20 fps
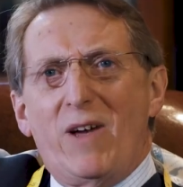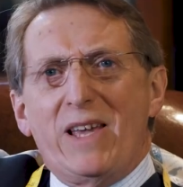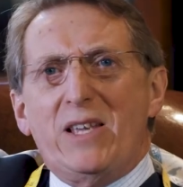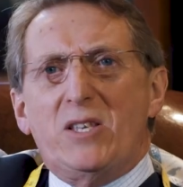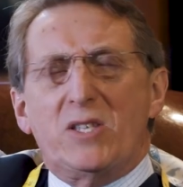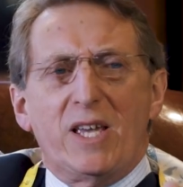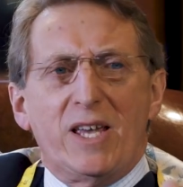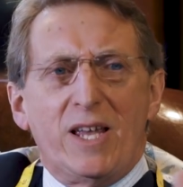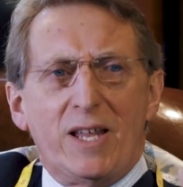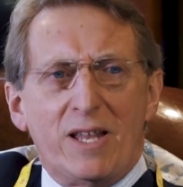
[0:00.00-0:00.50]

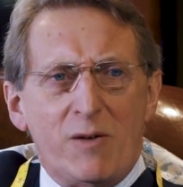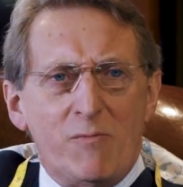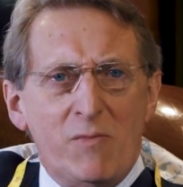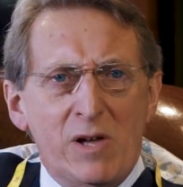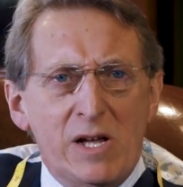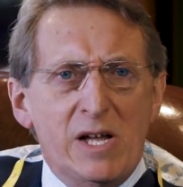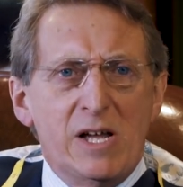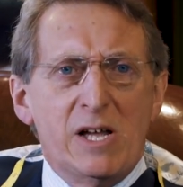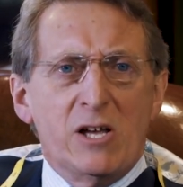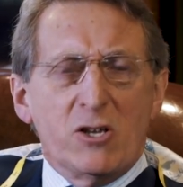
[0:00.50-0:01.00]
waisting in them,
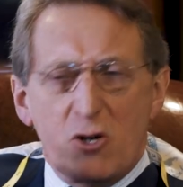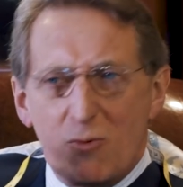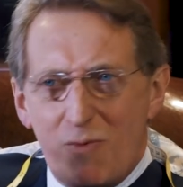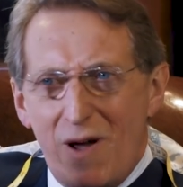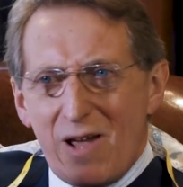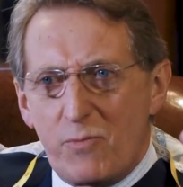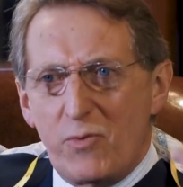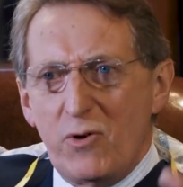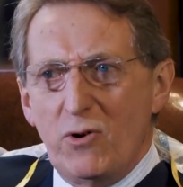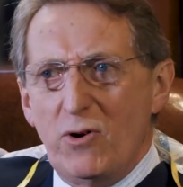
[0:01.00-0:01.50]
you
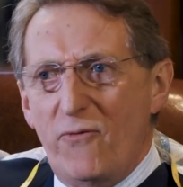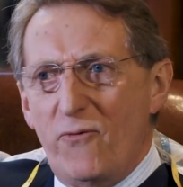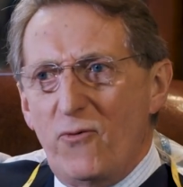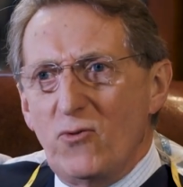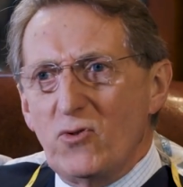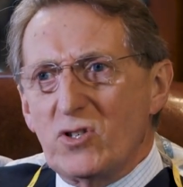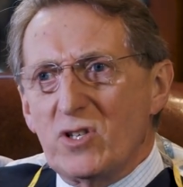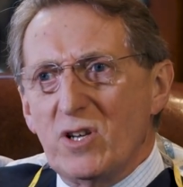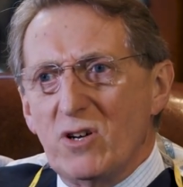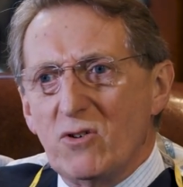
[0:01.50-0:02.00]
make
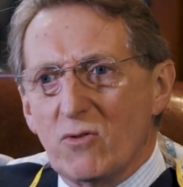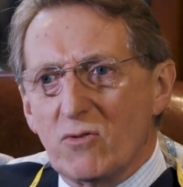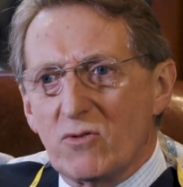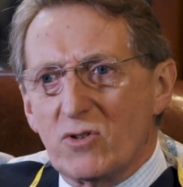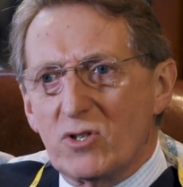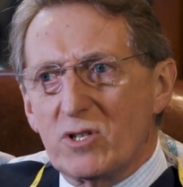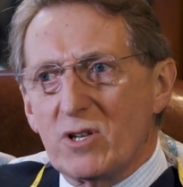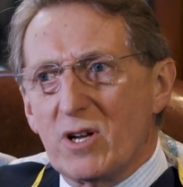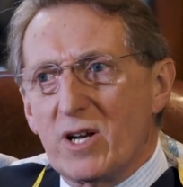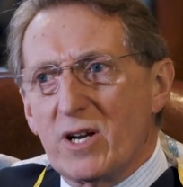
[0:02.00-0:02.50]
beautiful
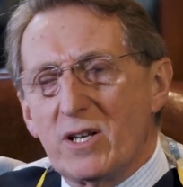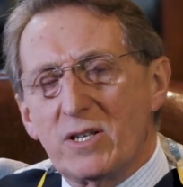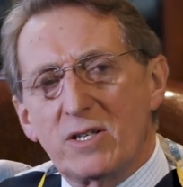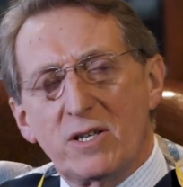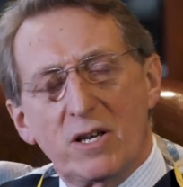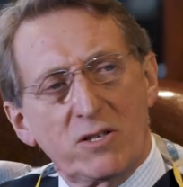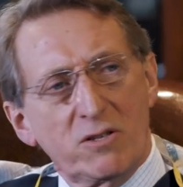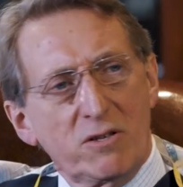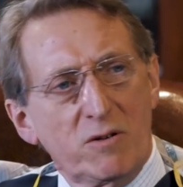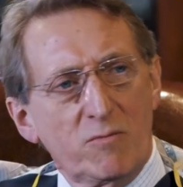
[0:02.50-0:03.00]
suits. And I
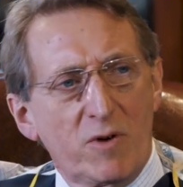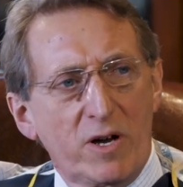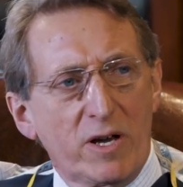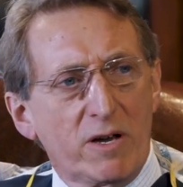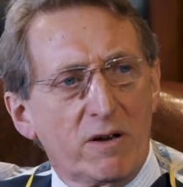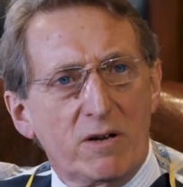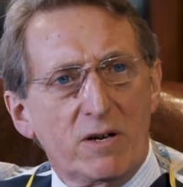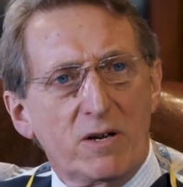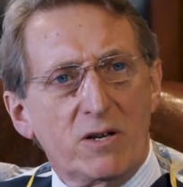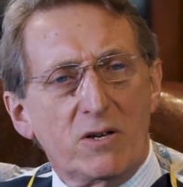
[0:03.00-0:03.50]
said, it's not my
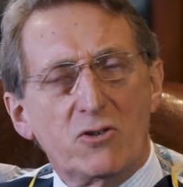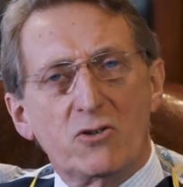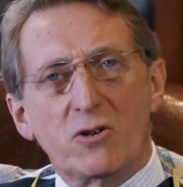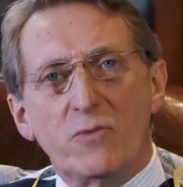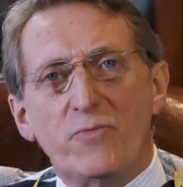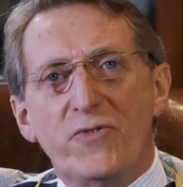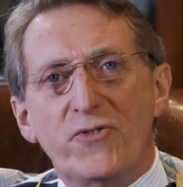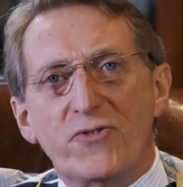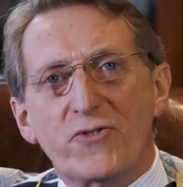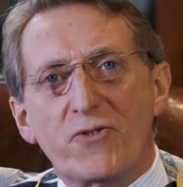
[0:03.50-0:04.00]

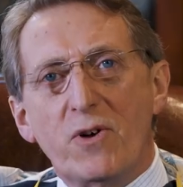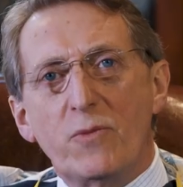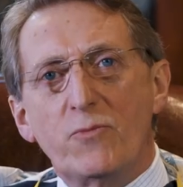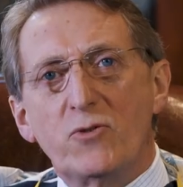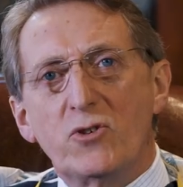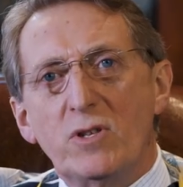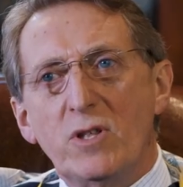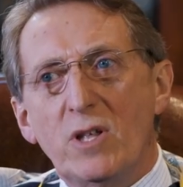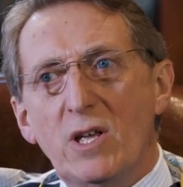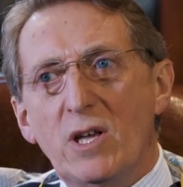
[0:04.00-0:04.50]
job
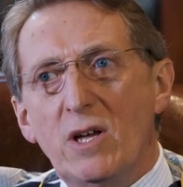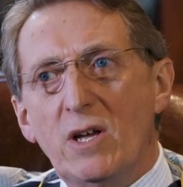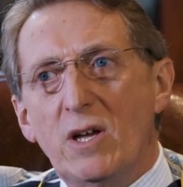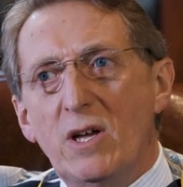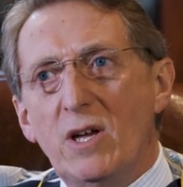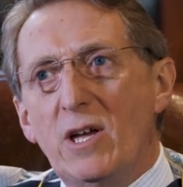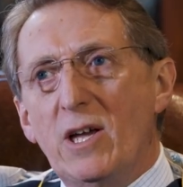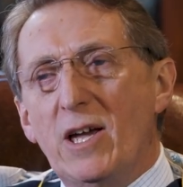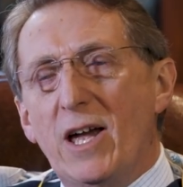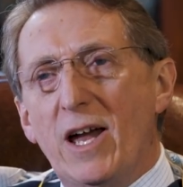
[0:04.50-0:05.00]
description.
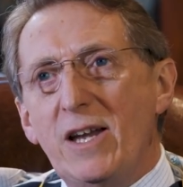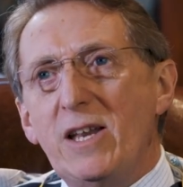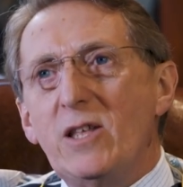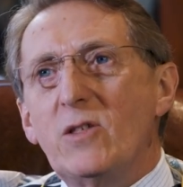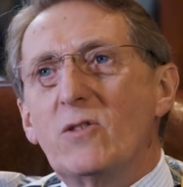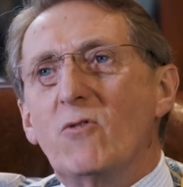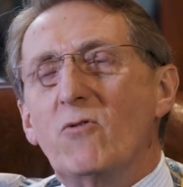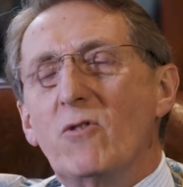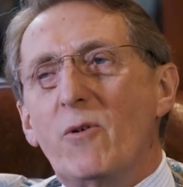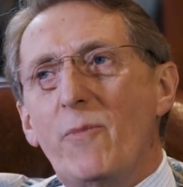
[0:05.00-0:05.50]
And he
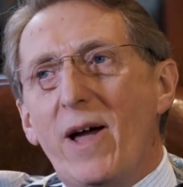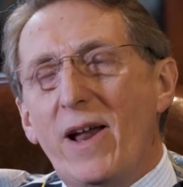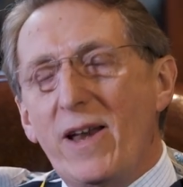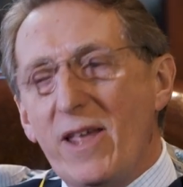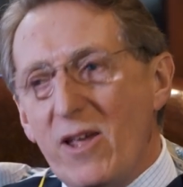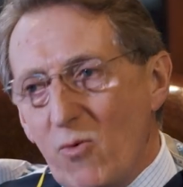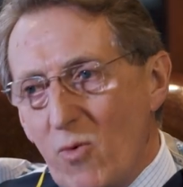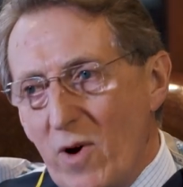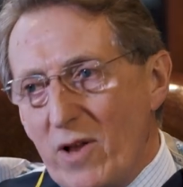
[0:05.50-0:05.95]
thought about it, he